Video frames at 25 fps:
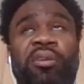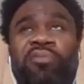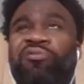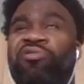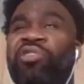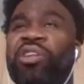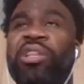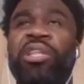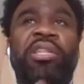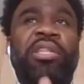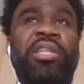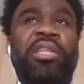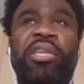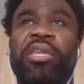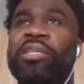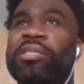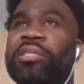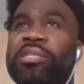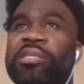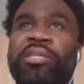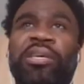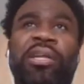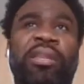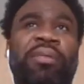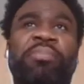Really leaning
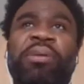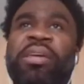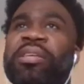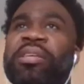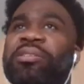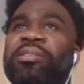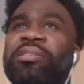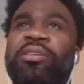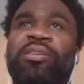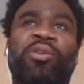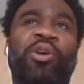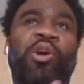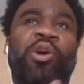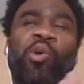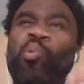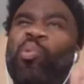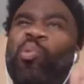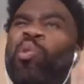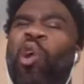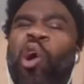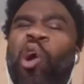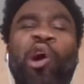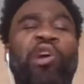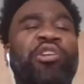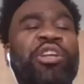into telemedicine.
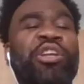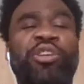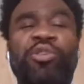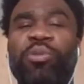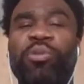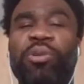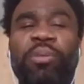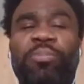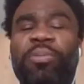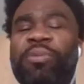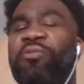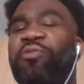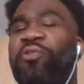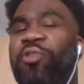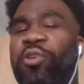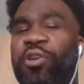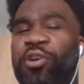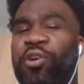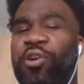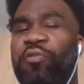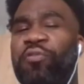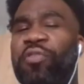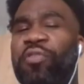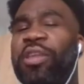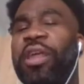We're already doing it before
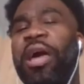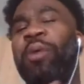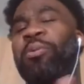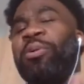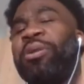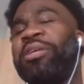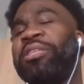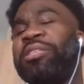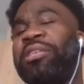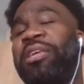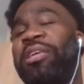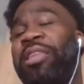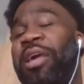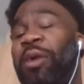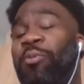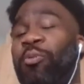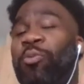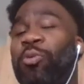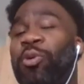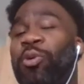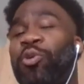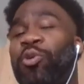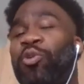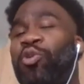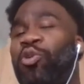COVID. I want to say that we
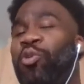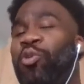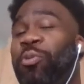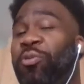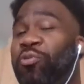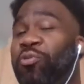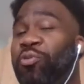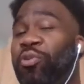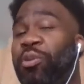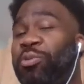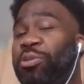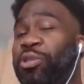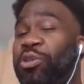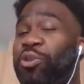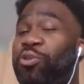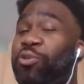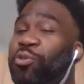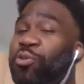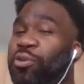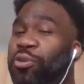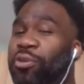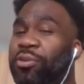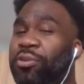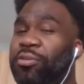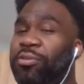were cool before it was
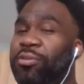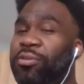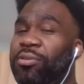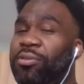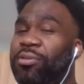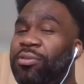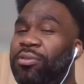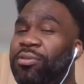cool.